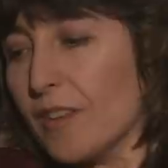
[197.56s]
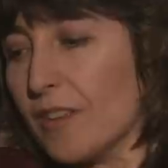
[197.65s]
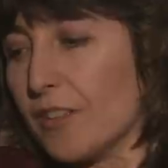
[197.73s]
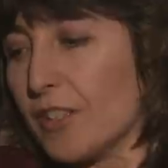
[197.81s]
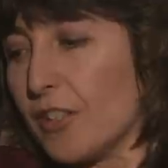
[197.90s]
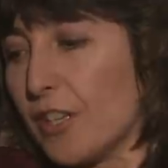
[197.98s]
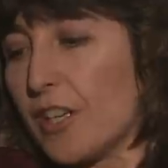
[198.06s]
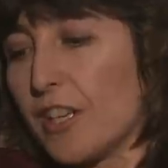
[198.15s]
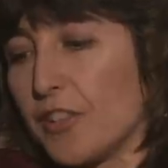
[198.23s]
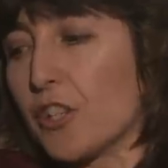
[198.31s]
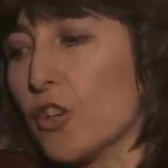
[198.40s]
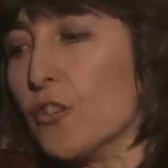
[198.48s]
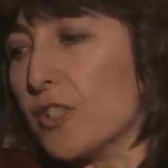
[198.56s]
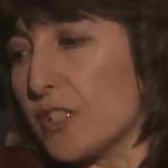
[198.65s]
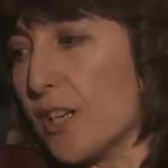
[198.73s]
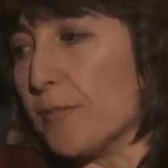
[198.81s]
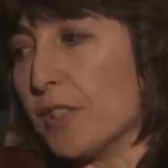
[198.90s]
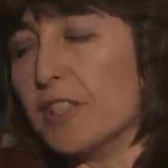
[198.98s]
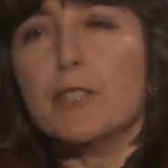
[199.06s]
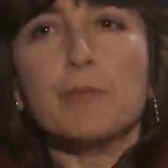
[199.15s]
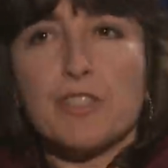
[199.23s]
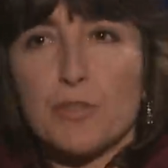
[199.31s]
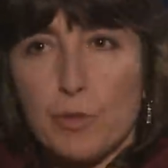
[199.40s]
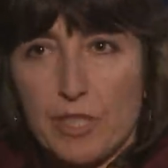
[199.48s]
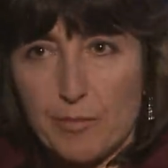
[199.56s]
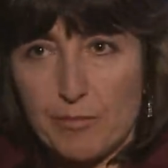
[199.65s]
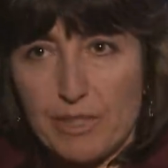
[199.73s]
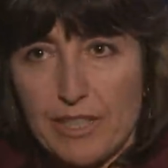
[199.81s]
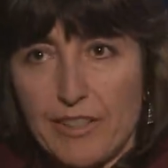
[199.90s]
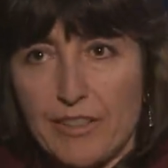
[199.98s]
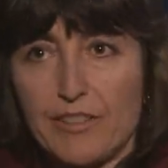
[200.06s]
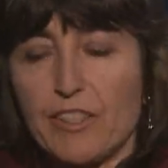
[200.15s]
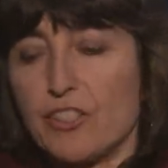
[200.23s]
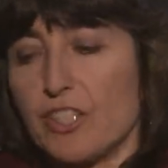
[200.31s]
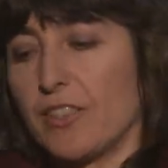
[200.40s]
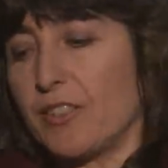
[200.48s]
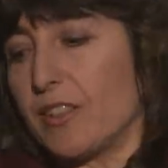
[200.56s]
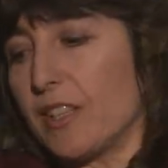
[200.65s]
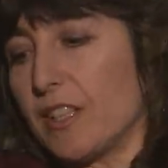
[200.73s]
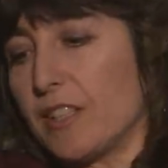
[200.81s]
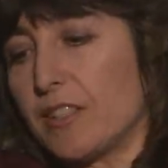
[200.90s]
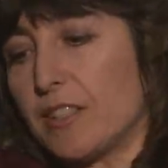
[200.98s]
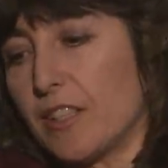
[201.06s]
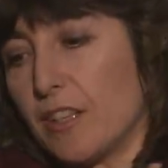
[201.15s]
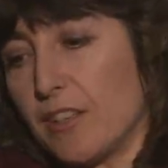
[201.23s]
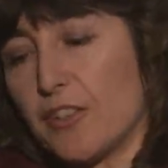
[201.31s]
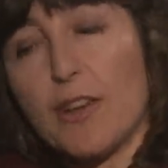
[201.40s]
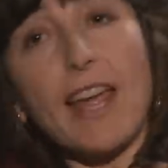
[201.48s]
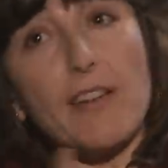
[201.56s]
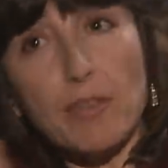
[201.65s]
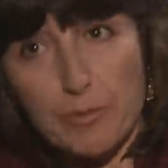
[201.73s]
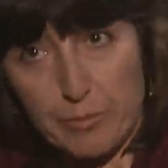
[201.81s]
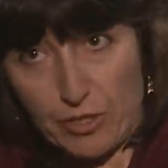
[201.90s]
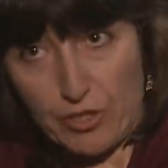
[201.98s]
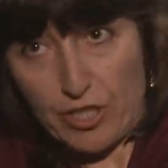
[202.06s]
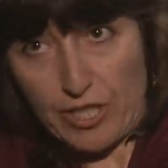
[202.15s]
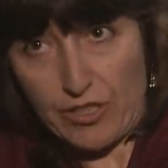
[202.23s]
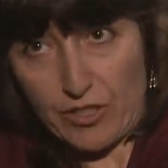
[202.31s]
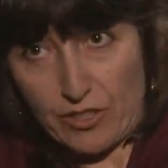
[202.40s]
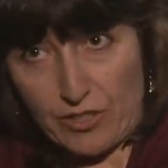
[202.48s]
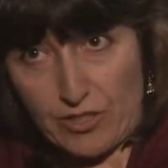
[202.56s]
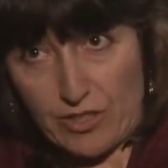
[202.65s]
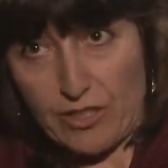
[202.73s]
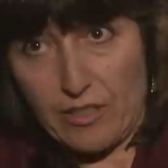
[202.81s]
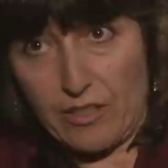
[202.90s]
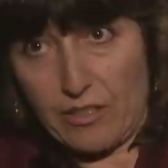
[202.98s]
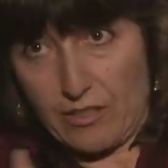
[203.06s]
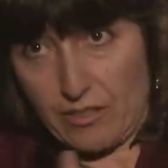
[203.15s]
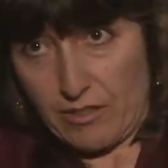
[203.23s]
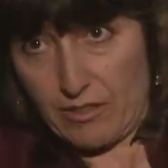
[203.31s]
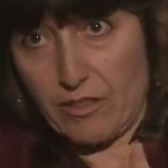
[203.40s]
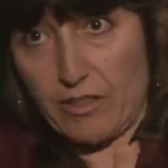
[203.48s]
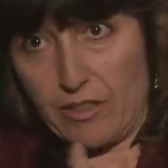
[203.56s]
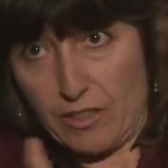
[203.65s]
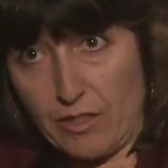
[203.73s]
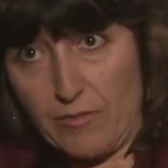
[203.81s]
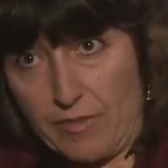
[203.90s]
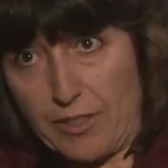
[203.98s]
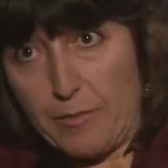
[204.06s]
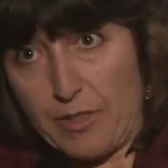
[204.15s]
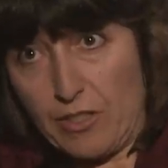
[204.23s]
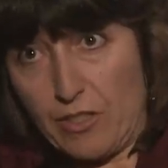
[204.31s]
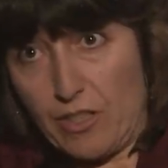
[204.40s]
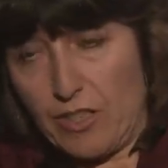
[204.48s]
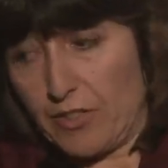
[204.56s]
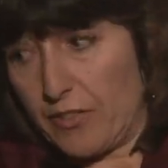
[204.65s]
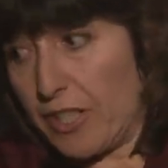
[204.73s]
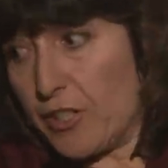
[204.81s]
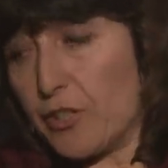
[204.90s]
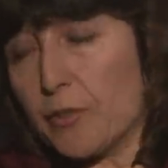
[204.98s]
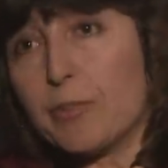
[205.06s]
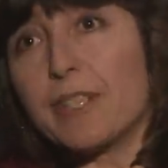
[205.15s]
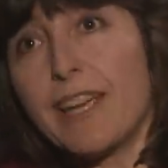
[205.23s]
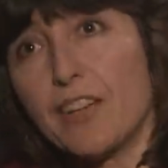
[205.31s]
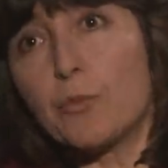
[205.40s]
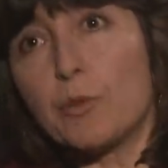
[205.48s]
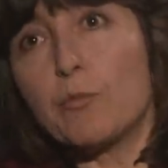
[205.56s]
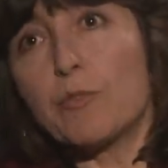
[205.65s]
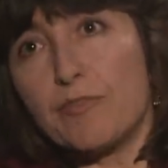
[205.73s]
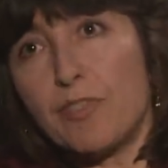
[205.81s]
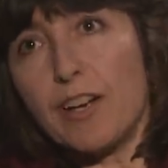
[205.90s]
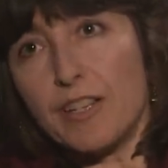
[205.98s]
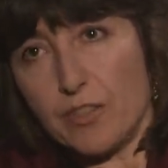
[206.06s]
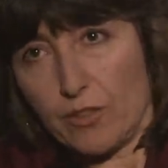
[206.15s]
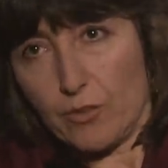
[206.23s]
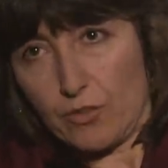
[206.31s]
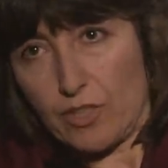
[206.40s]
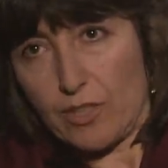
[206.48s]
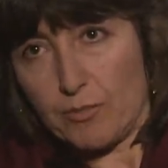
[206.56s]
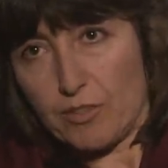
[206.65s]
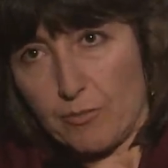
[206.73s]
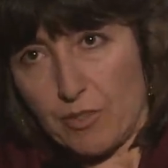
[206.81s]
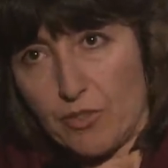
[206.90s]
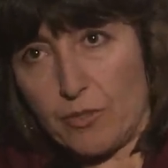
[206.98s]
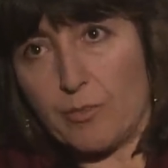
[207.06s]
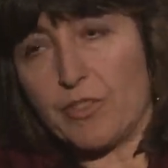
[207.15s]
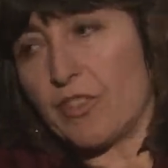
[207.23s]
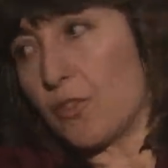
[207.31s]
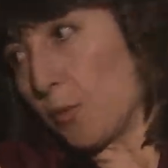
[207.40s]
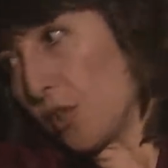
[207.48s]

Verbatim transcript: at the current time, the limits we can place suggest that there haven't been changes in the fundamental laws of nature. But as we refine those types of measurements, as